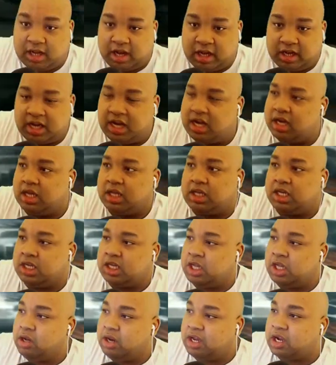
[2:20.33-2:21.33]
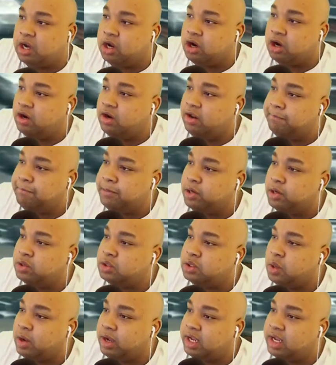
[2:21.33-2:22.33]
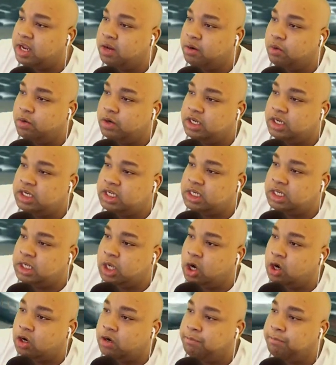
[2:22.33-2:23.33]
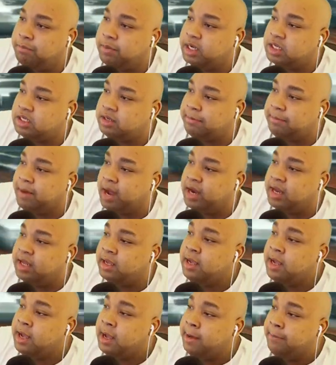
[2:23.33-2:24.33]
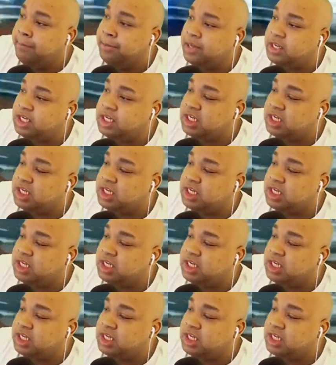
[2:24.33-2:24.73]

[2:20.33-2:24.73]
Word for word: Again, this is still like an early build, so I can't really talk much about it. But